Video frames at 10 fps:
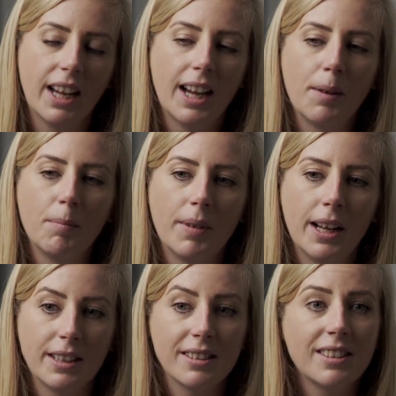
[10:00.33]

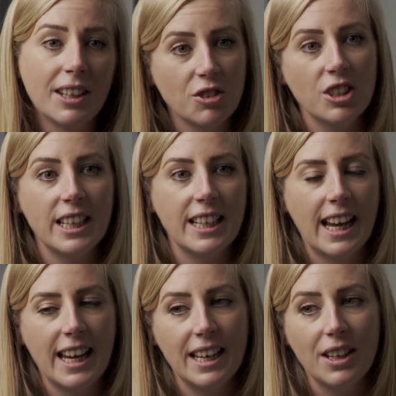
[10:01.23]
and it's
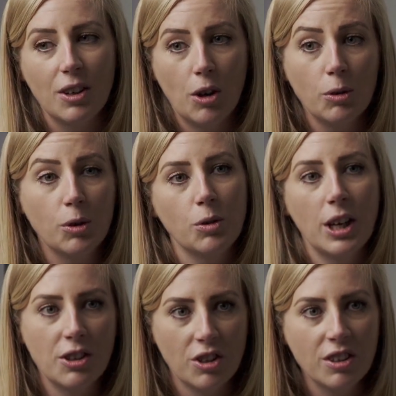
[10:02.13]
essentially a
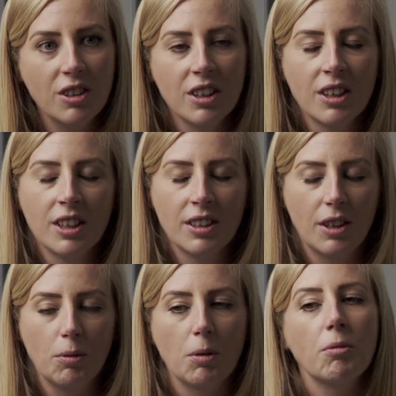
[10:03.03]
consultation
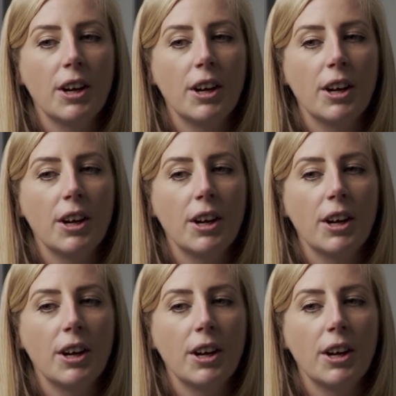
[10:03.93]
that we're